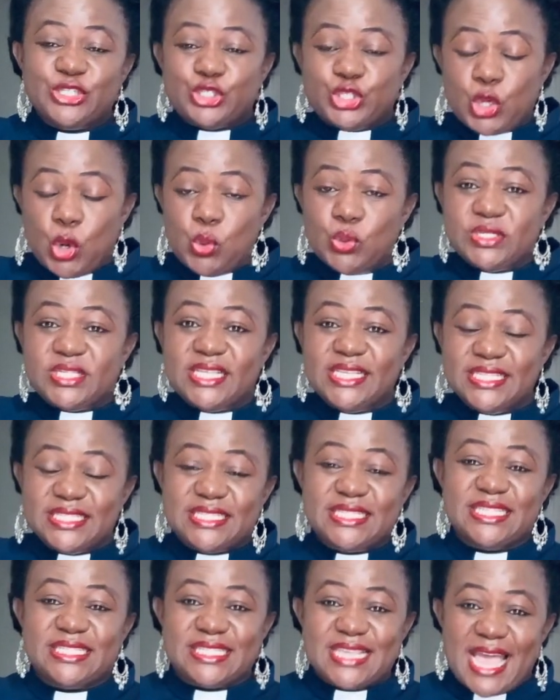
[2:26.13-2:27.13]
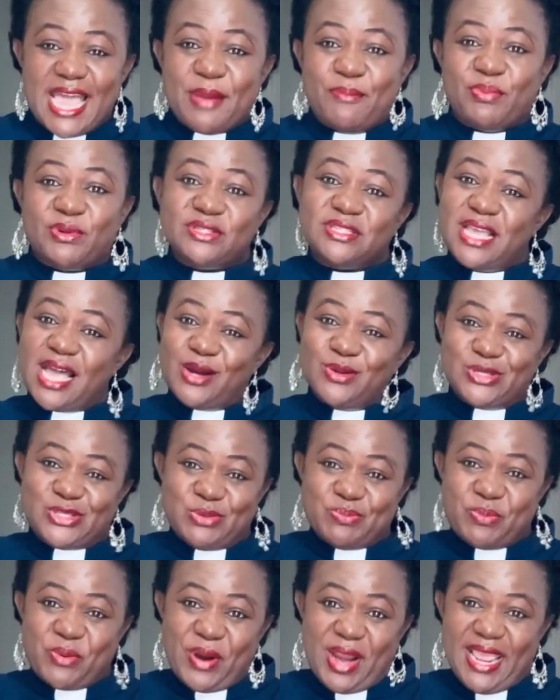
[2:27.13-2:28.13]
taught his disciples how to
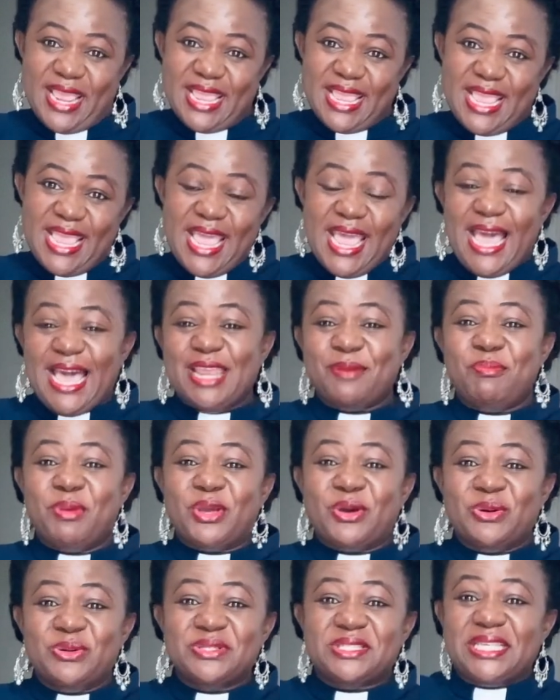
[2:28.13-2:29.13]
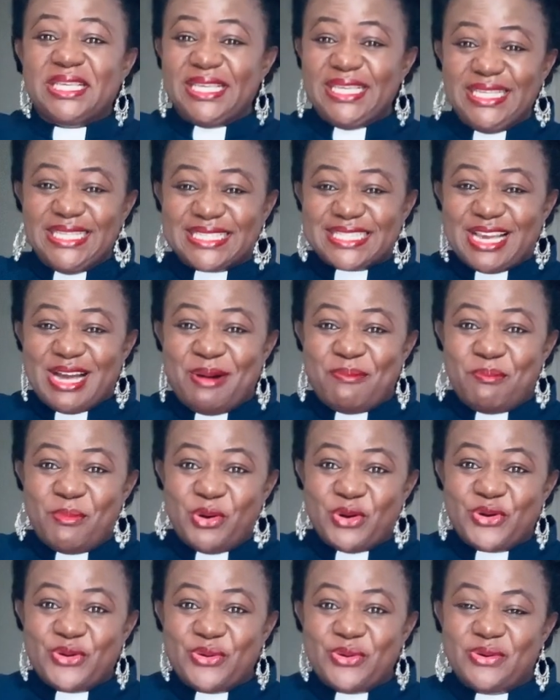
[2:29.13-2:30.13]
pray. And because he is our
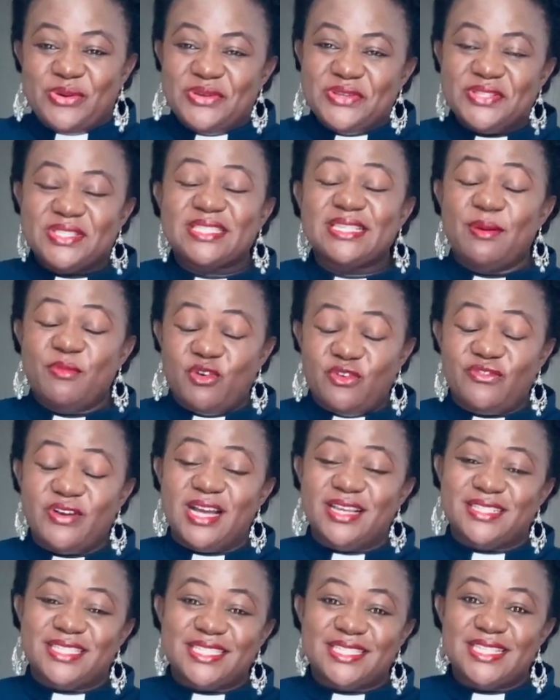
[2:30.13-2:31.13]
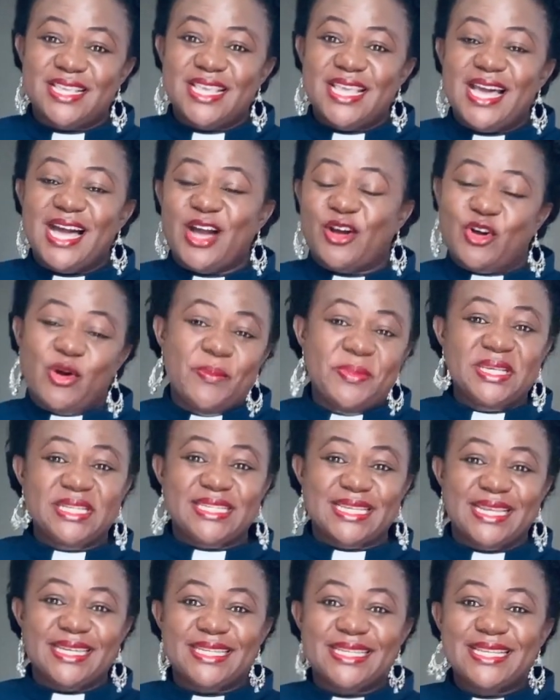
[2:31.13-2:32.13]
model, some of us are
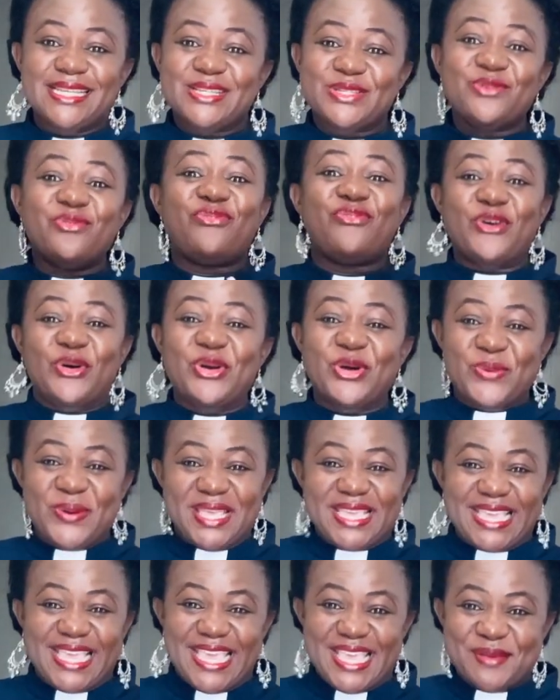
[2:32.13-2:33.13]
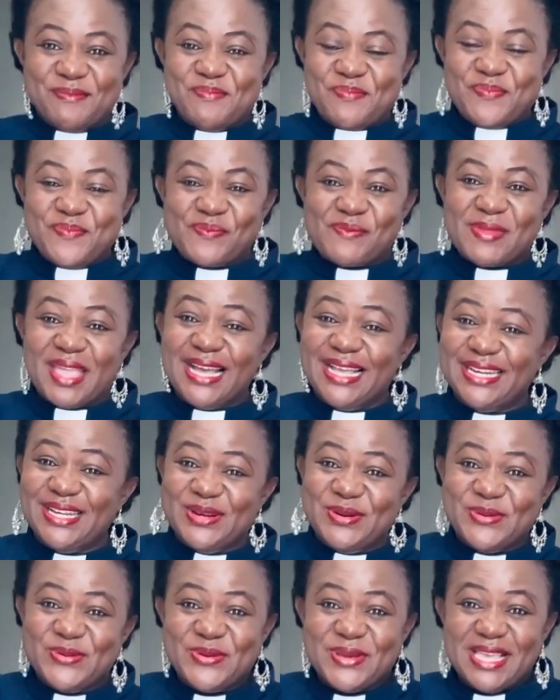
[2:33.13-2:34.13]
committed to following him.
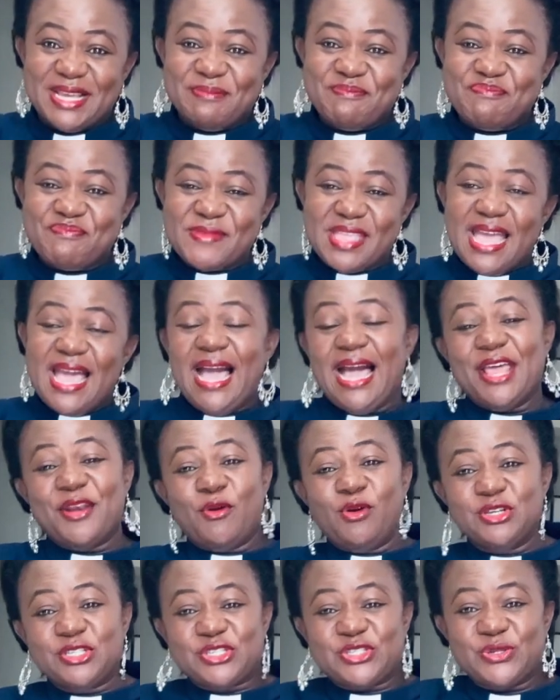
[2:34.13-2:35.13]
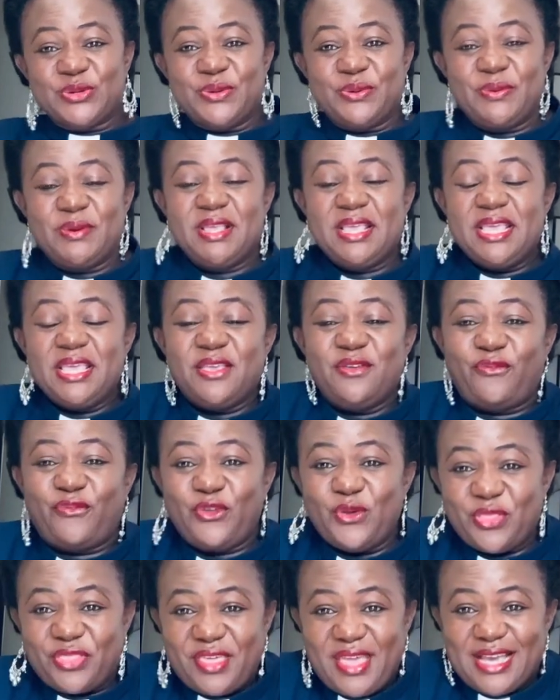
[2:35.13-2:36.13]
Hallelujah. And also, if
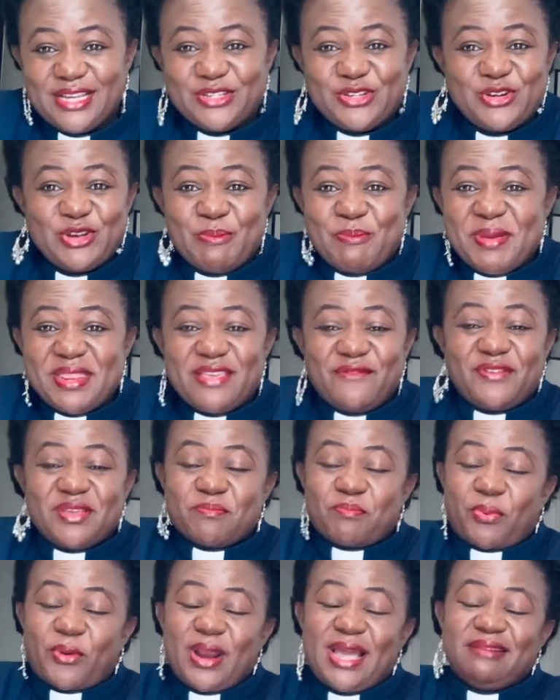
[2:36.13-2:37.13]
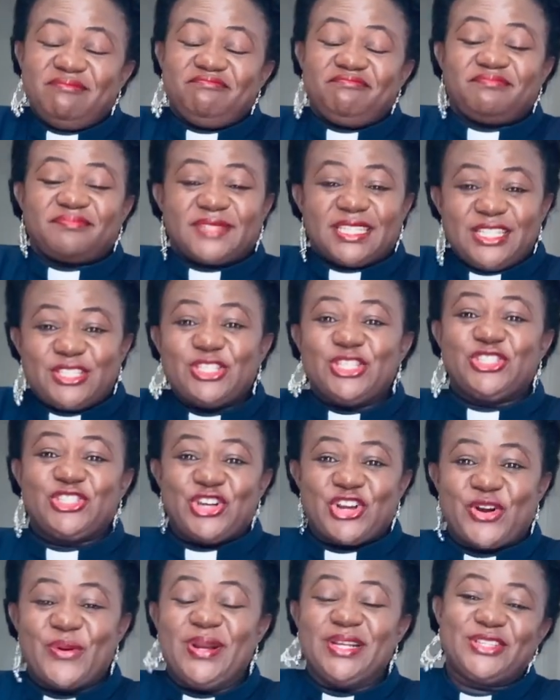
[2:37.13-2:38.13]
you're there and you don't believe in prayer, it's
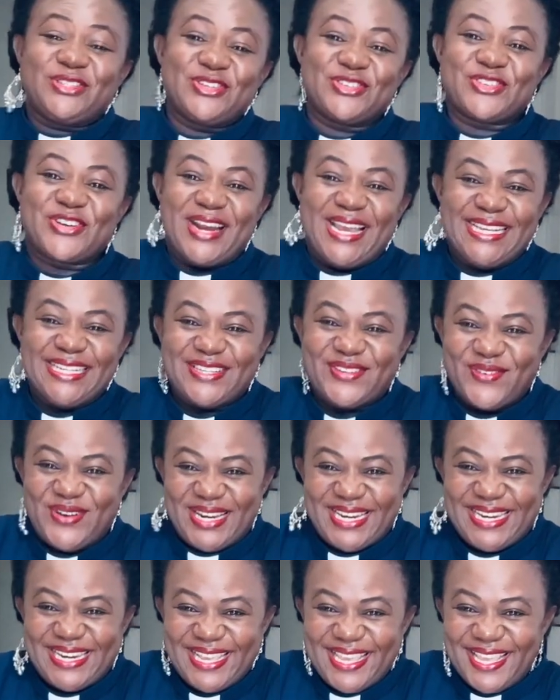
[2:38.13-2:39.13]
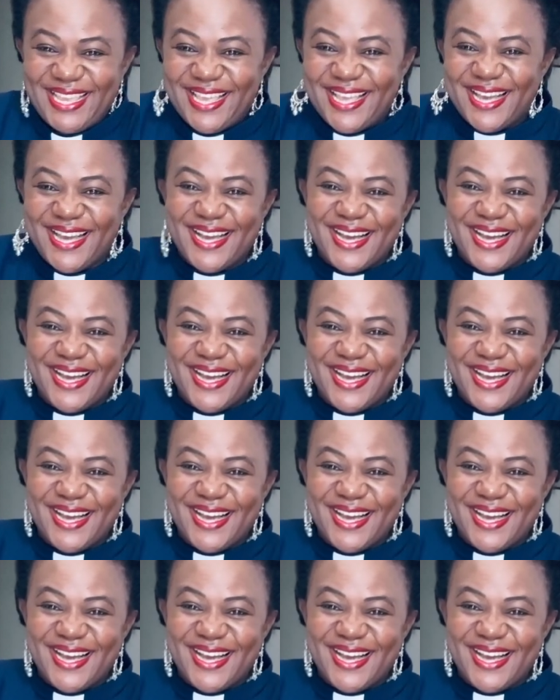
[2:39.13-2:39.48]
also great to try it one day.